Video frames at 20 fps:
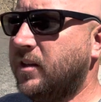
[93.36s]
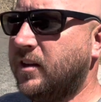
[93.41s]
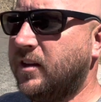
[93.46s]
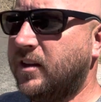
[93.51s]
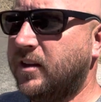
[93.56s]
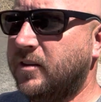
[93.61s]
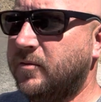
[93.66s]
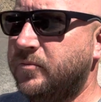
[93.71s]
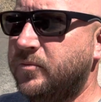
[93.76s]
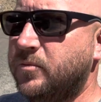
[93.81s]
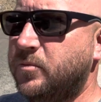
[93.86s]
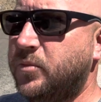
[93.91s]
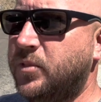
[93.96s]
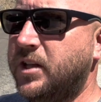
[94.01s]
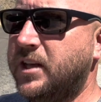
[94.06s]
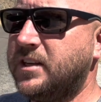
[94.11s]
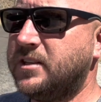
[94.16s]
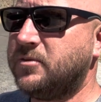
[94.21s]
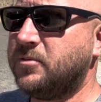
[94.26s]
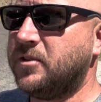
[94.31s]
at a
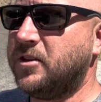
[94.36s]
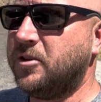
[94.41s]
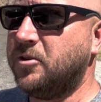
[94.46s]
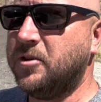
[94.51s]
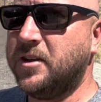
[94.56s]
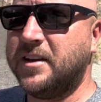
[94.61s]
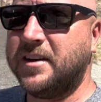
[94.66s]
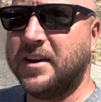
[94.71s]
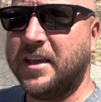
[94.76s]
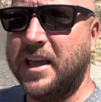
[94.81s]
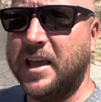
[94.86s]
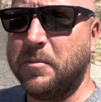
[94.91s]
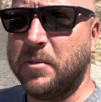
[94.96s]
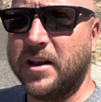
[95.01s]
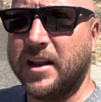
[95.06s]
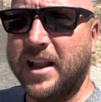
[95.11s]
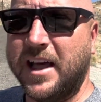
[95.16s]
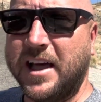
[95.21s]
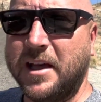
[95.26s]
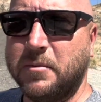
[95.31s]
place with a unique name,
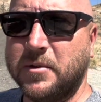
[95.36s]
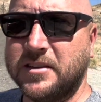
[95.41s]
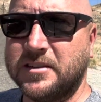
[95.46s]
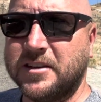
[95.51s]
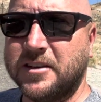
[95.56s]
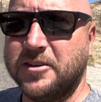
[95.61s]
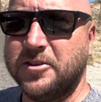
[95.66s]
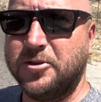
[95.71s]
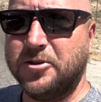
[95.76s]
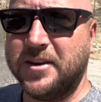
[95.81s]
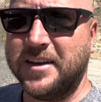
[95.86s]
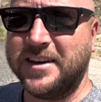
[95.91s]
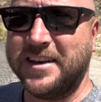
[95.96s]
and lime is a unique